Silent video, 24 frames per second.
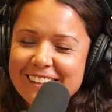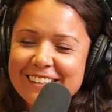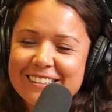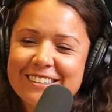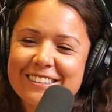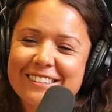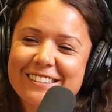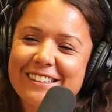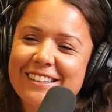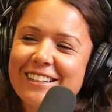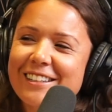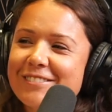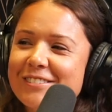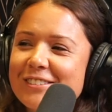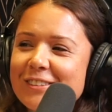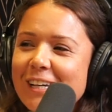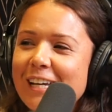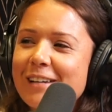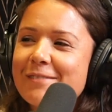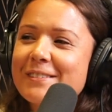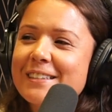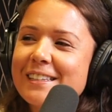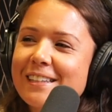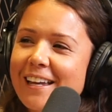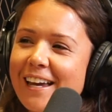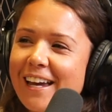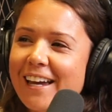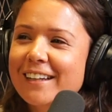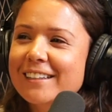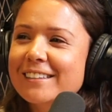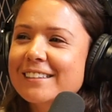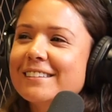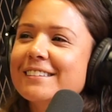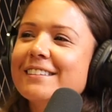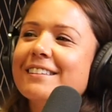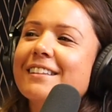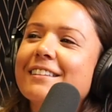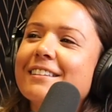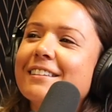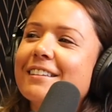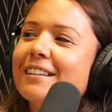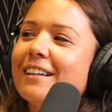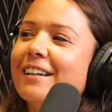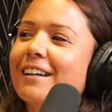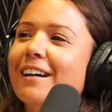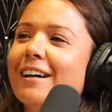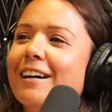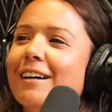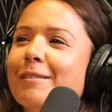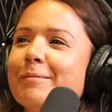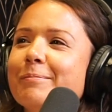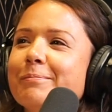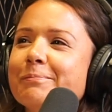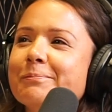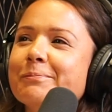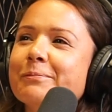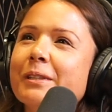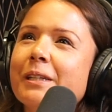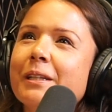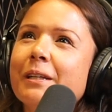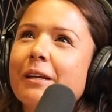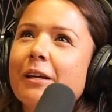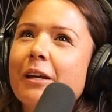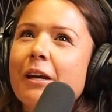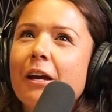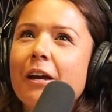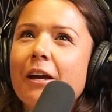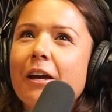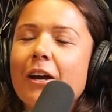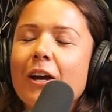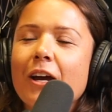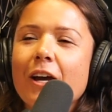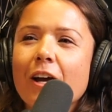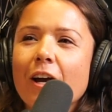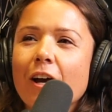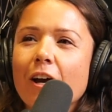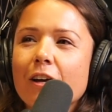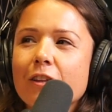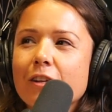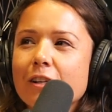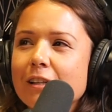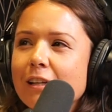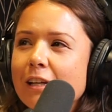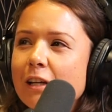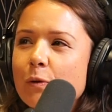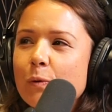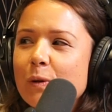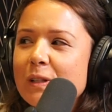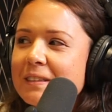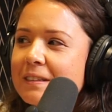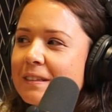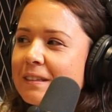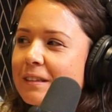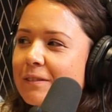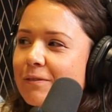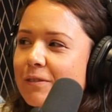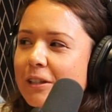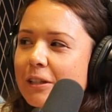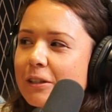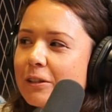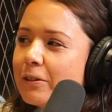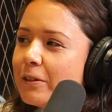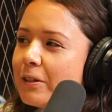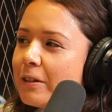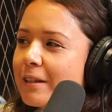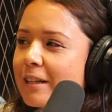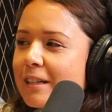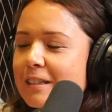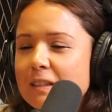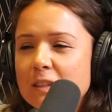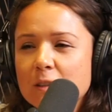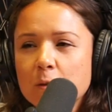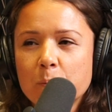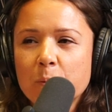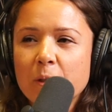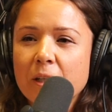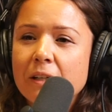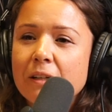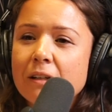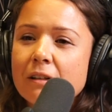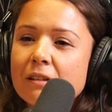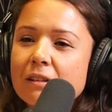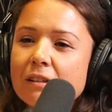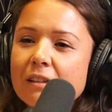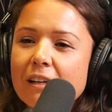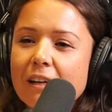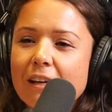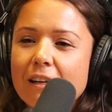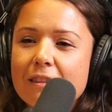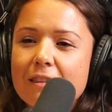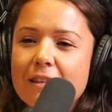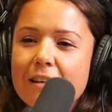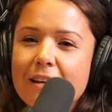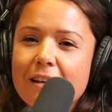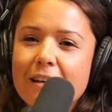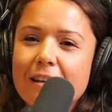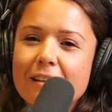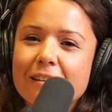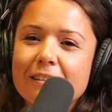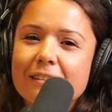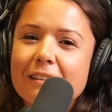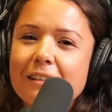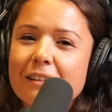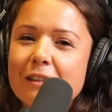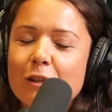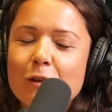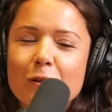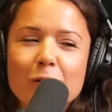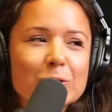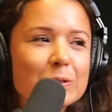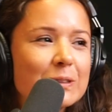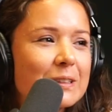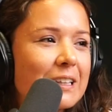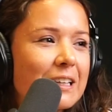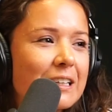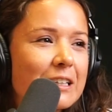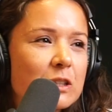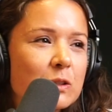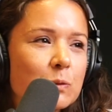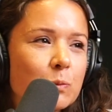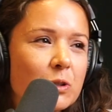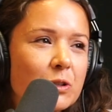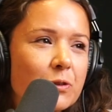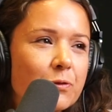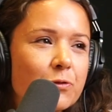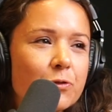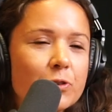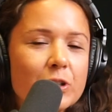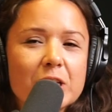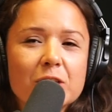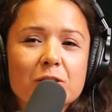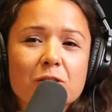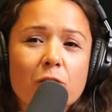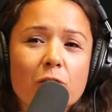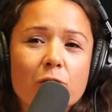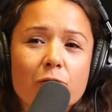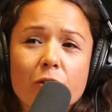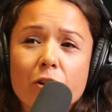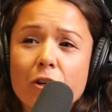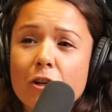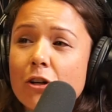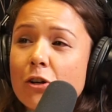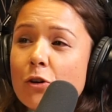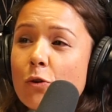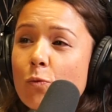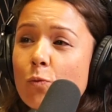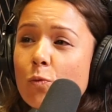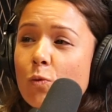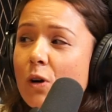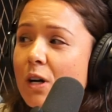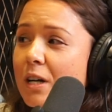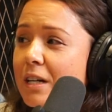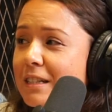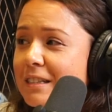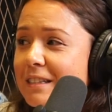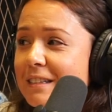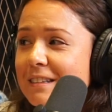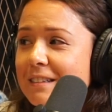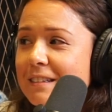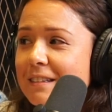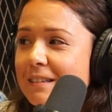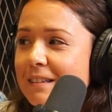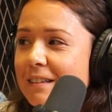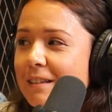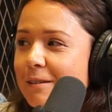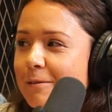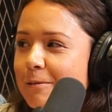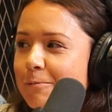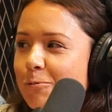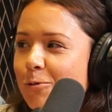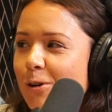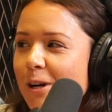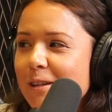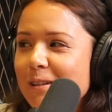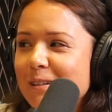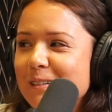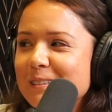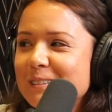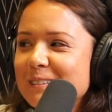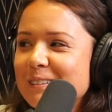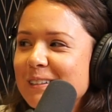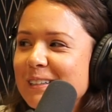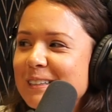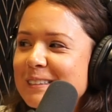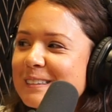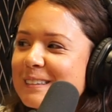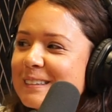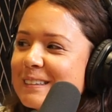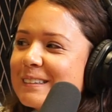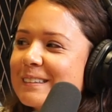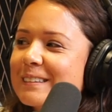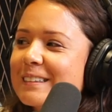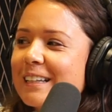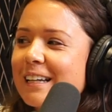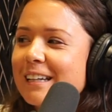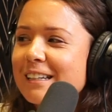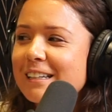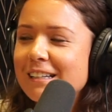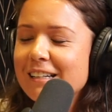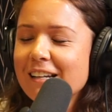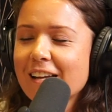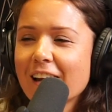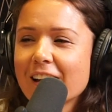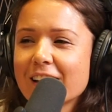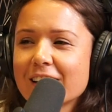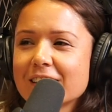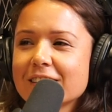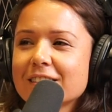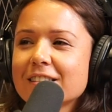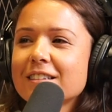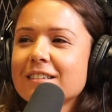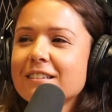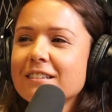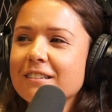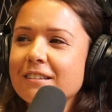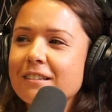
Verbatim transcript: they just love to have snacks and, um, other liquids in the vehicle that spill, and then those things will freeze over once the weather starts getting nice.